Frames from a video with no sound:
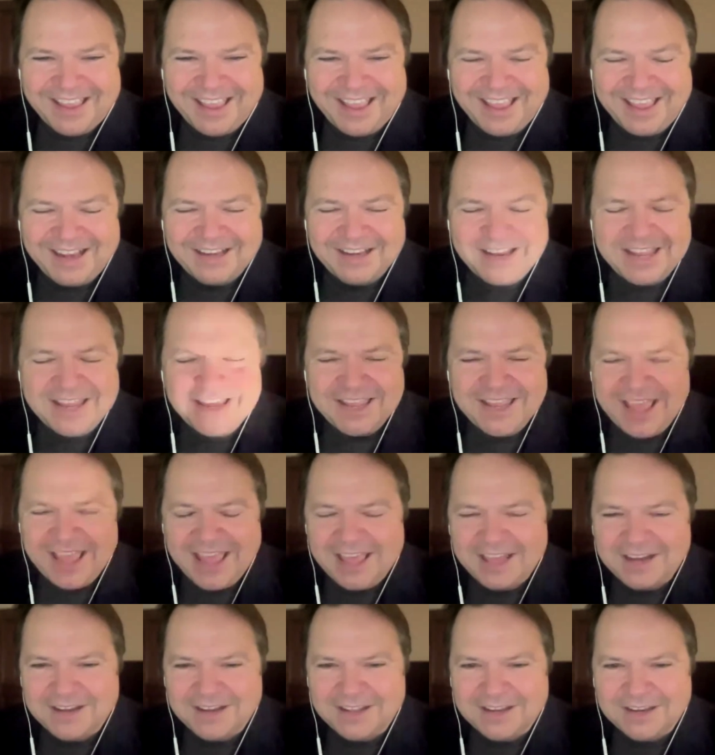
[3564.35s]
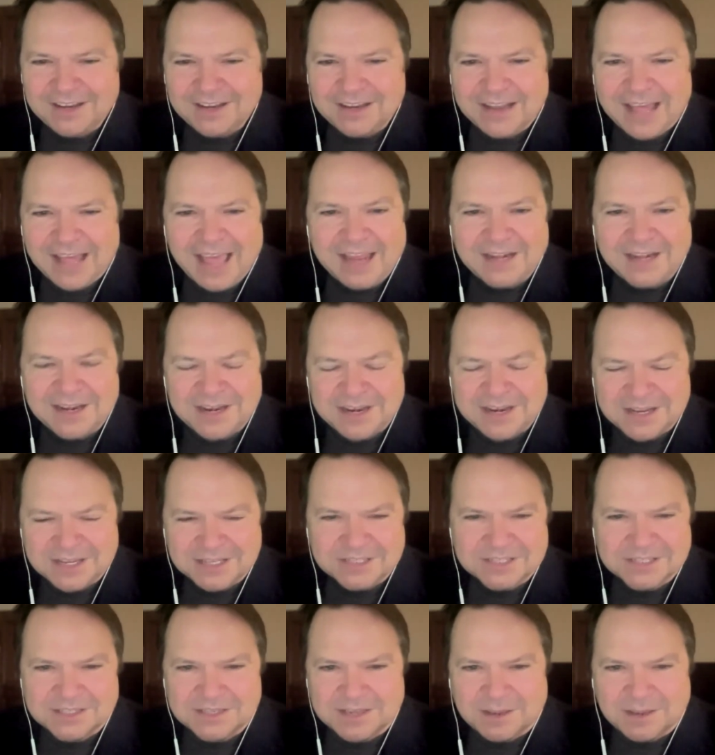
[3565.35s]
And he had a
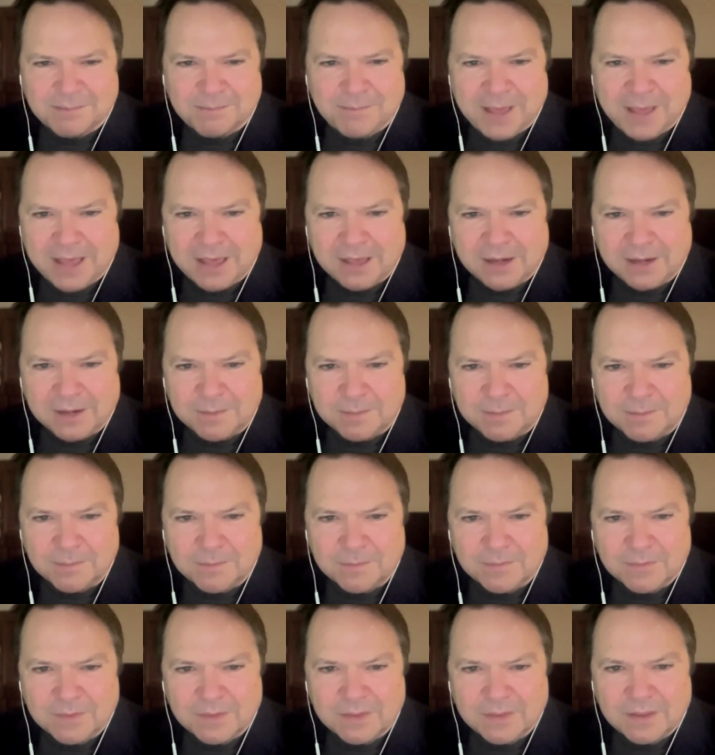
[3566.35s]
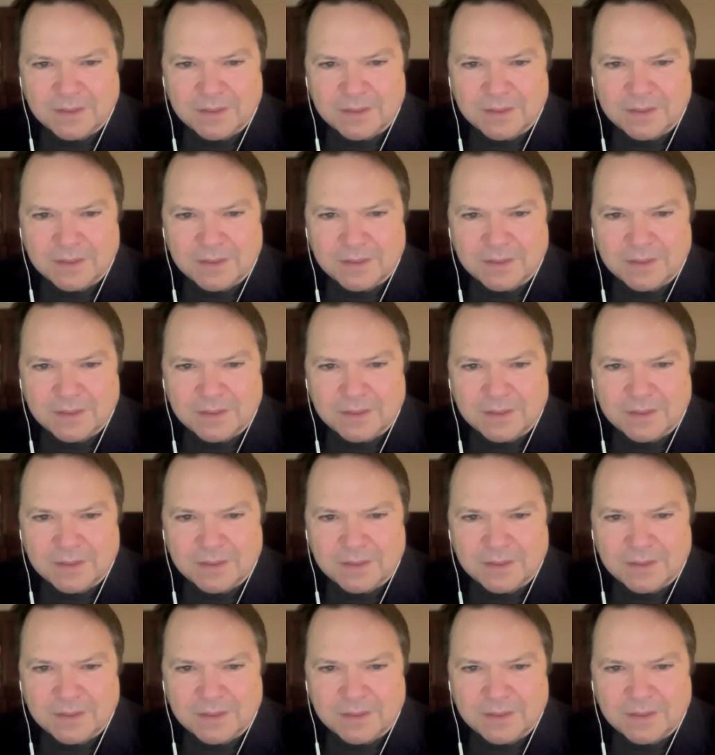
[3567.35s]
lightness about him,